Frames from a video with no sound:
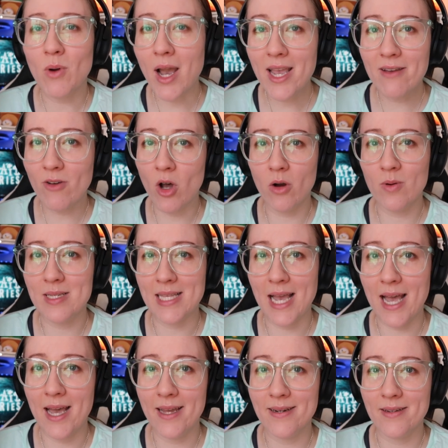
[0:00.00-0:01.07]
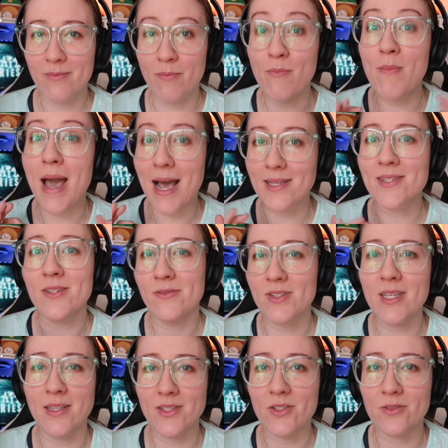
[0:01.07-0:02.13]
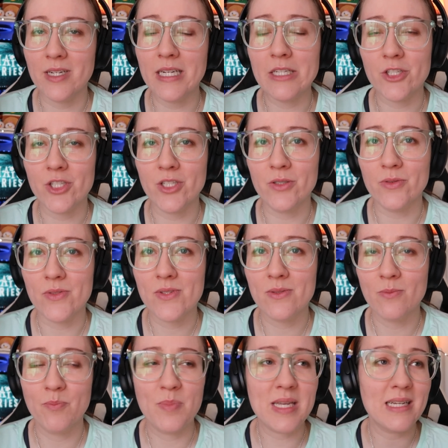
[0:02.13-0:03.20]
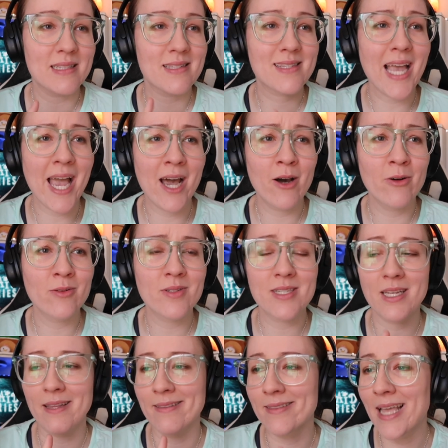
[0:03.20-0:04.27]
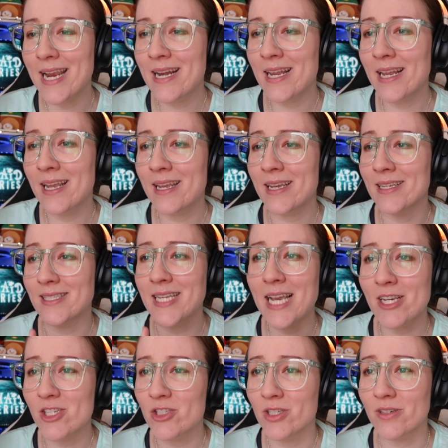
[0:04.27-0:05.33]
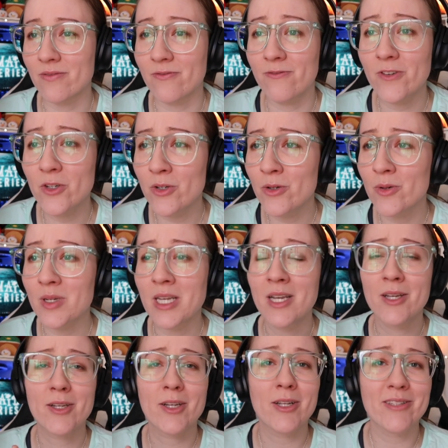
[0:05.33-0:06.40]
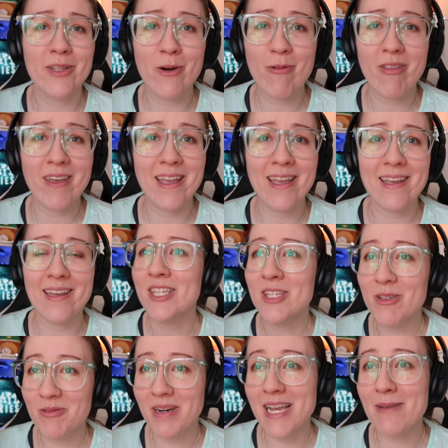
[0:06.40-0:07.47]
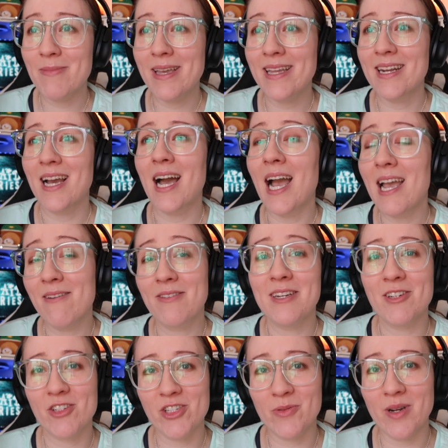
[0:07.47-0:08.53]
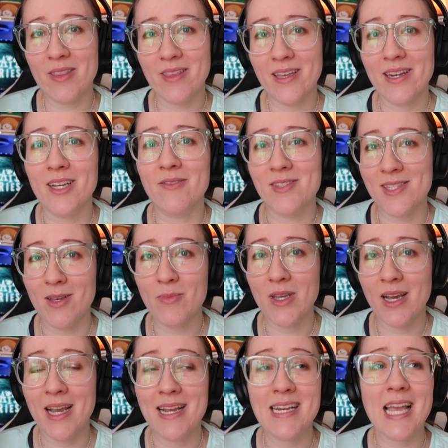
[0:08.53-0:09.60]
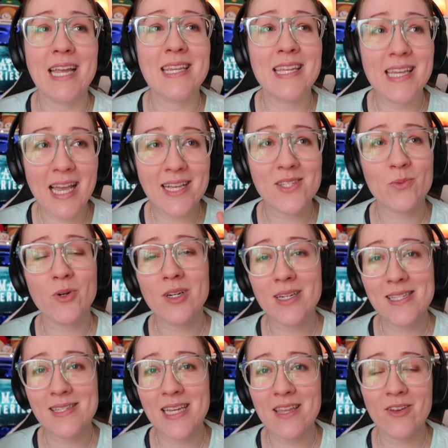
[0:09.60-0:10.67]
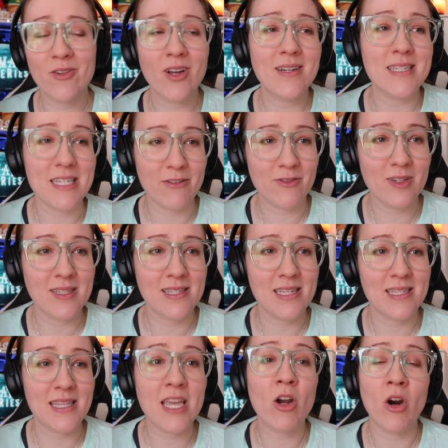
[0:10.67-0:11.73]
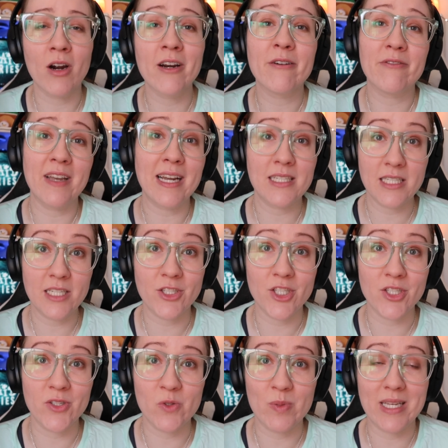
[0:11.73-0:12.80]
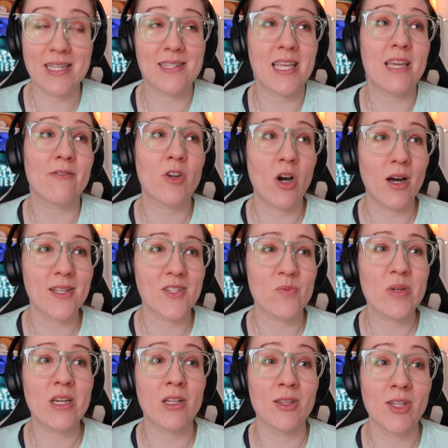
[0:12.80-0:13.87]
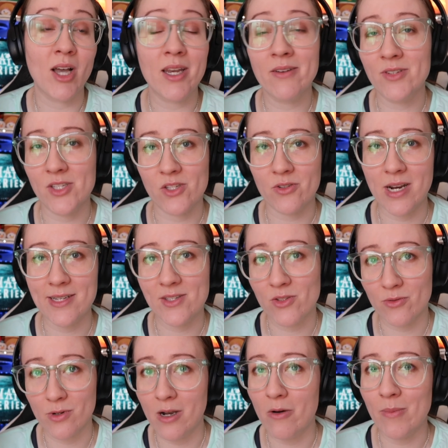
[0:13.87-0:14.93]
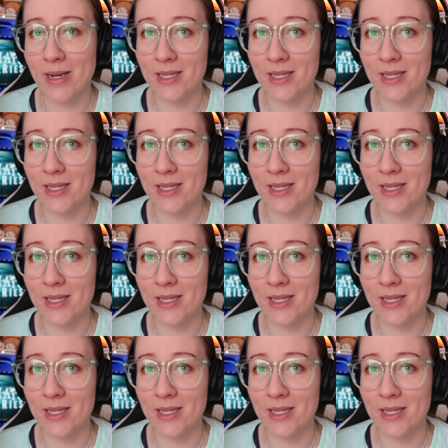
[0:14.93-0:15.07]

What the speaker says: I have always had massive sensory issues, be it sound, lighting, texture of food, clothing, you name it, I have an issue with it of some kind. And yes, we're going to say they're not differences, they are in fact issues, because they have caused me a lot of distress throughout my